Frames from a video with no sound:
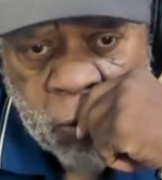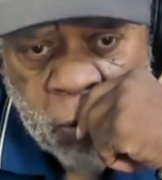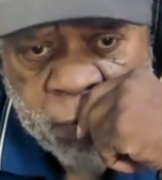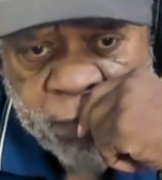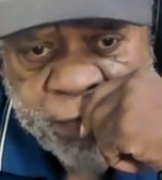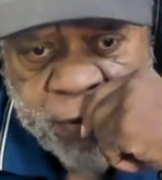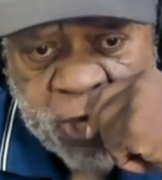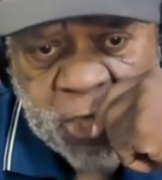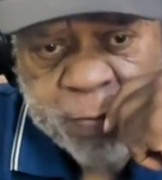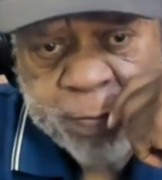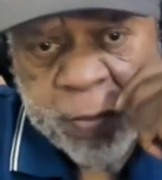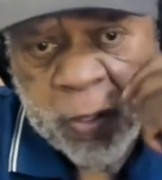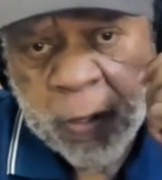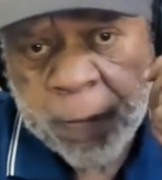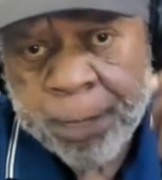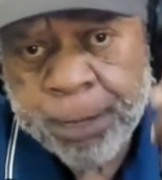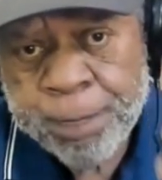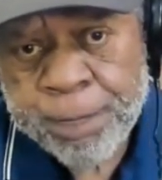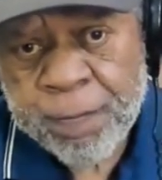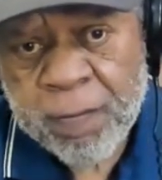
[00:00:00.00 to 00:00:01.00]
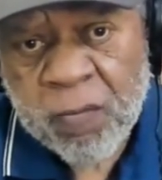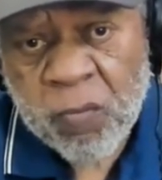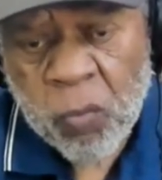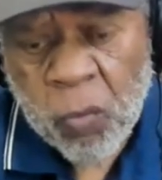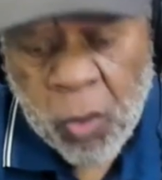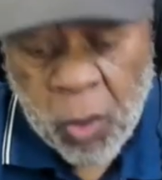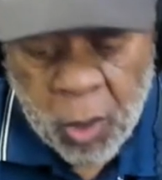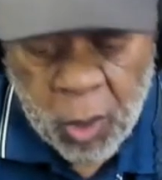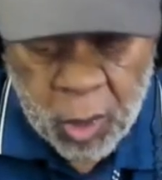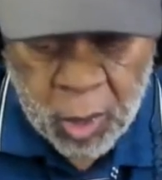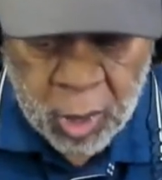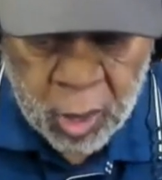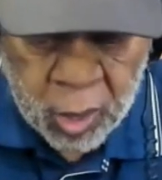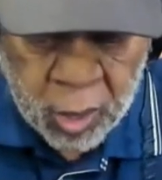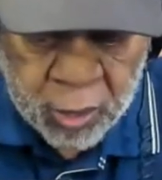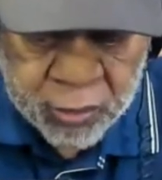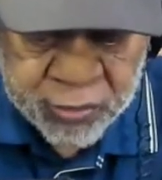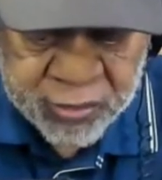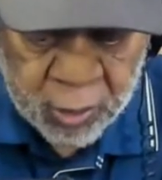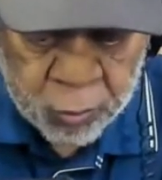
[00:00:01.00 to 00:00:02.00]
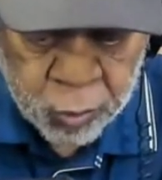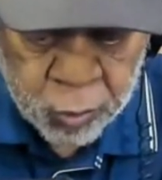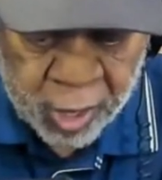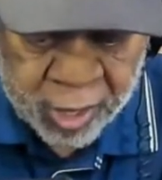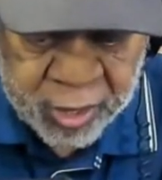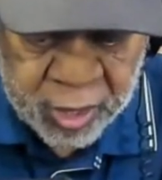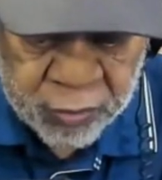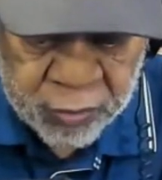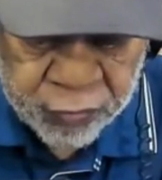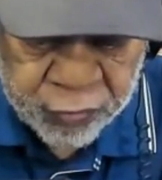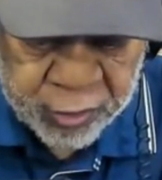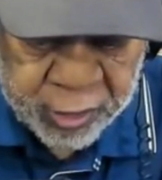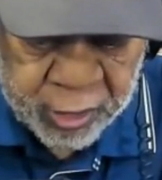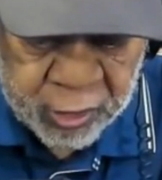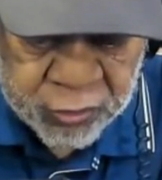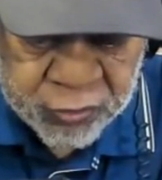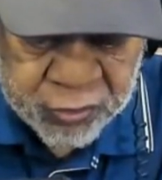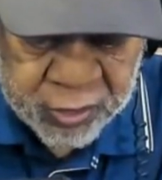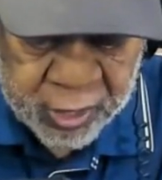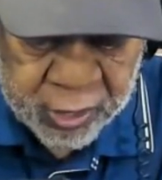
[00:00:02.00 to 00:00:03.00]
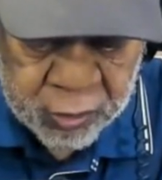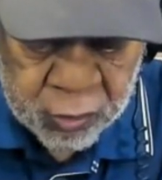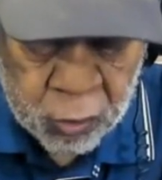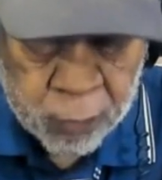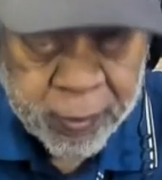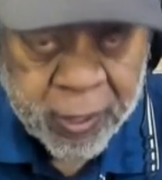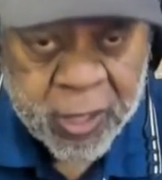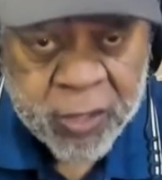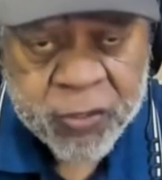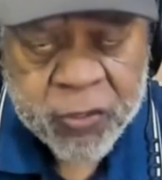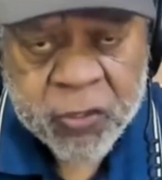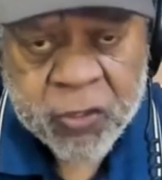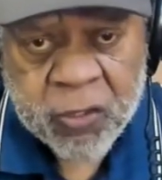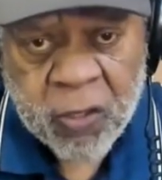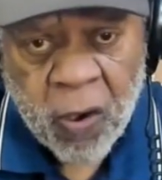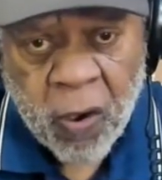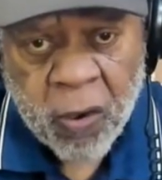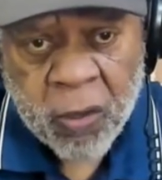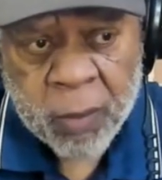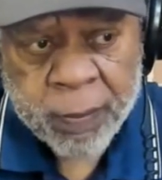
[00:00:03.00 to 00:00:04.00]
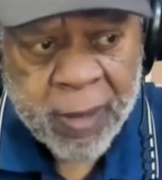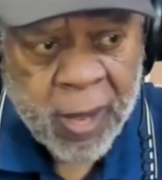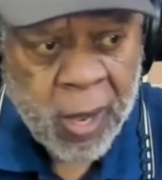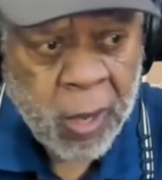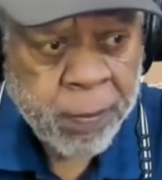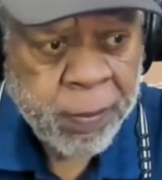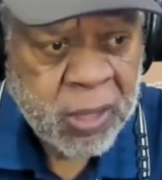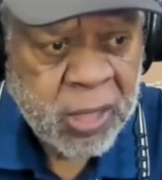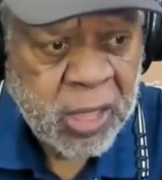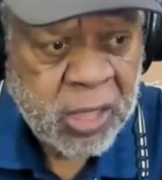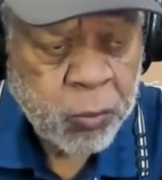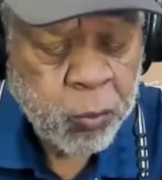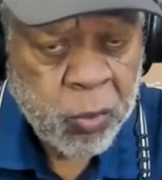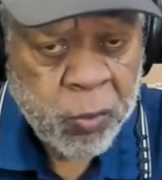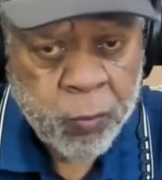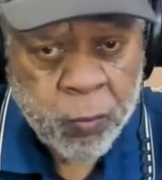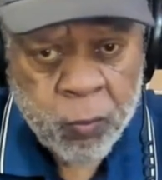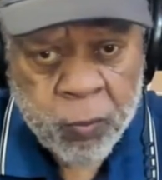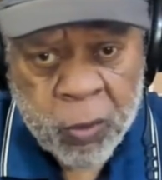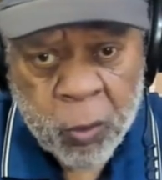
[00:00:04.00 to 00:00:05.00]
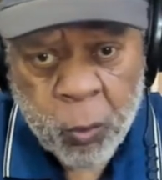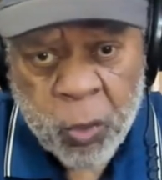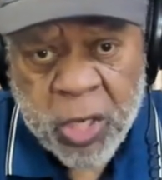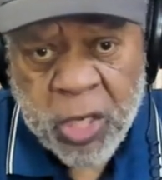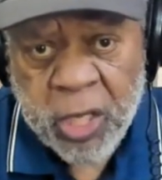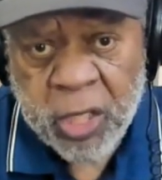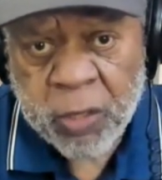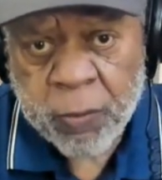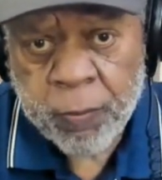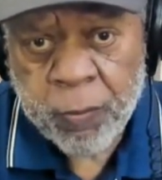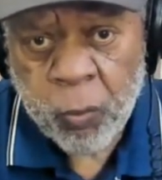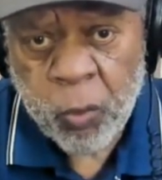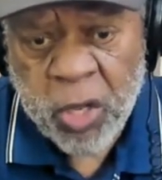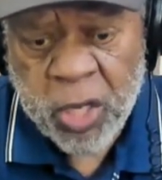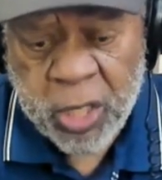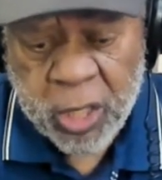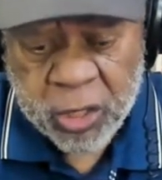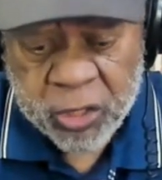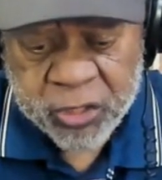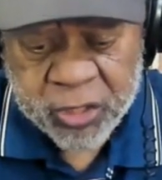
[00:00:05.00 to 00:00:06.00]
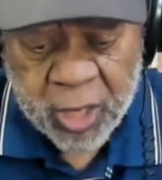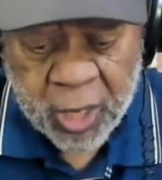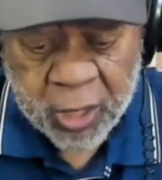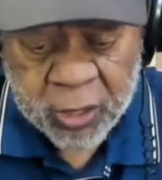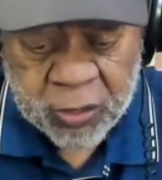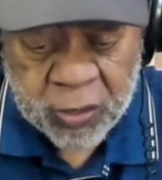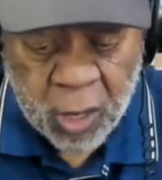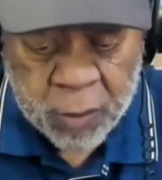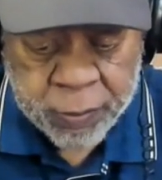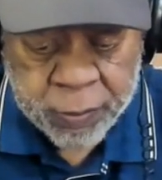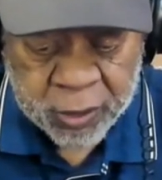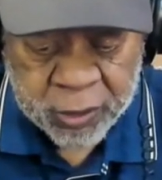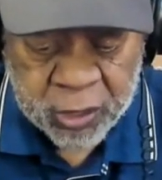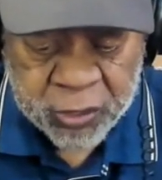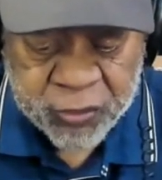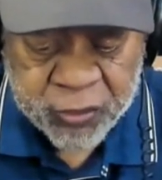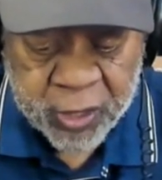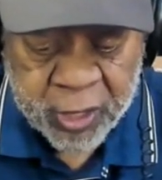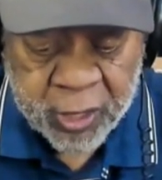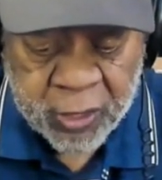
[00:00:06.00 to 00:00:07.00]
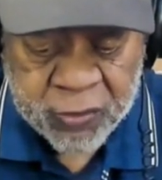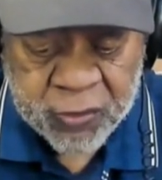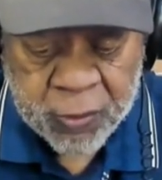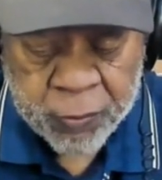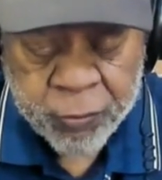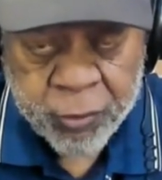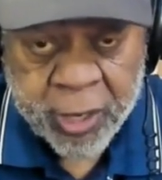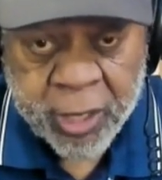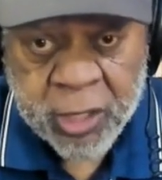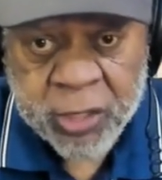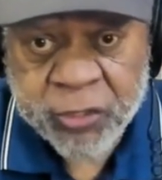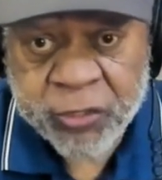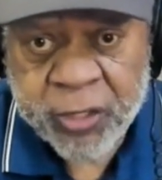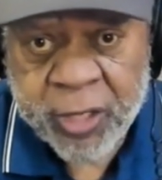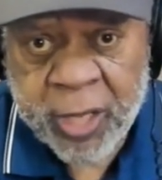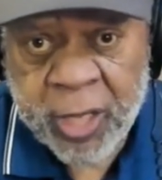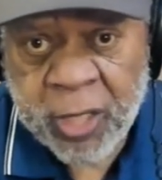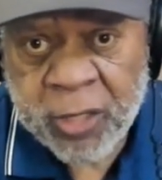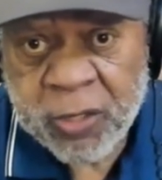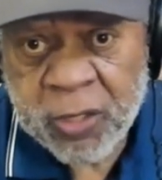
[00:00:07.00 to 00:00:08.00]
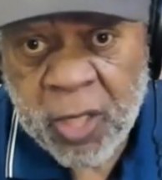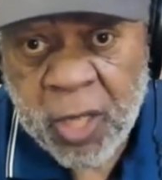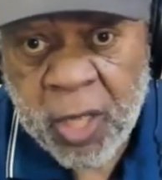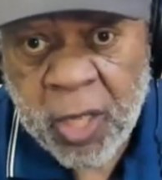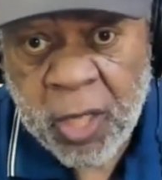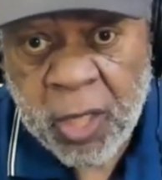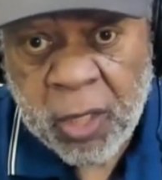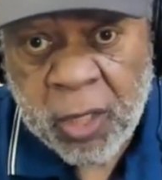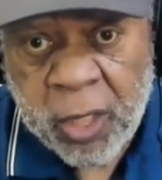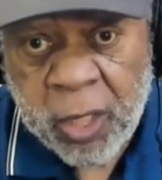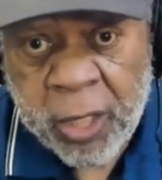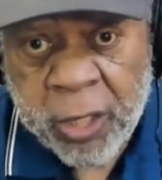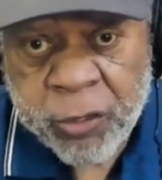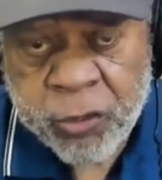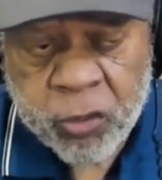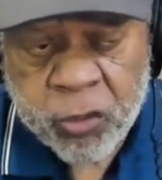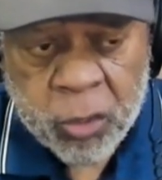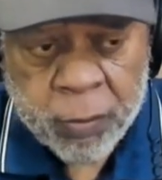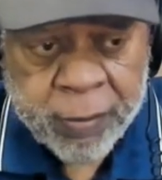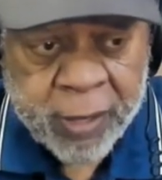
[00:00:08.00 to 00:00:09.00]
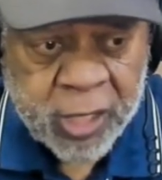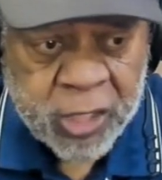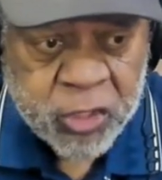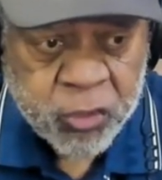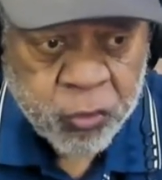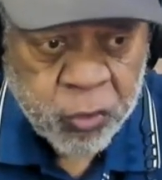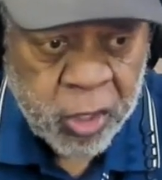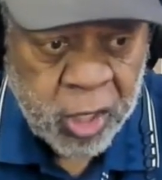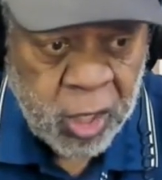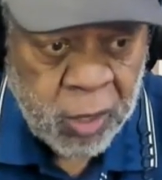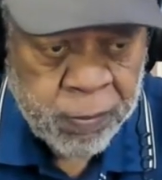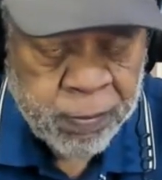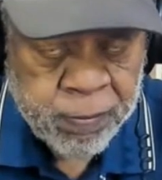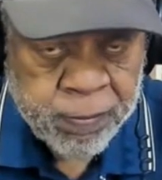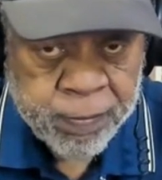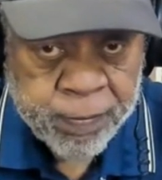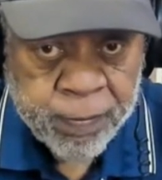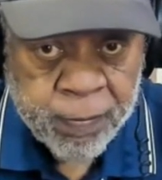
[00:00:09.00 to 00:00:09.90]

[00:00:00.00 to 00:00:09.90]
on, Facebook is I'm writing things that nobody else is talking about, but need, but we need to, we need to start talking about these things and bring these things into the mainstream